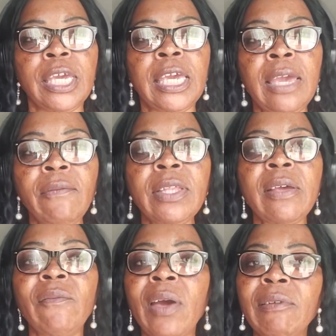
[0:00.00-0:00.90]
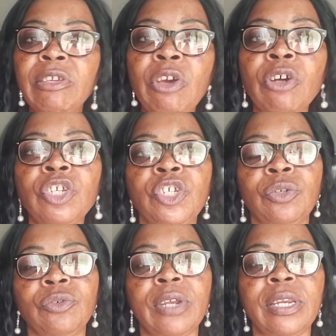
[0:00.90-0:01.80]
even the very young
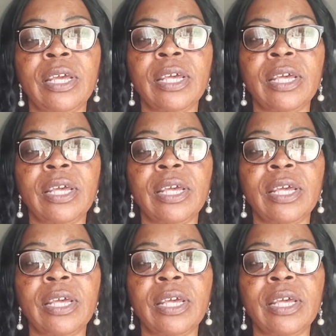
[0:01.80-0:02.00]
children.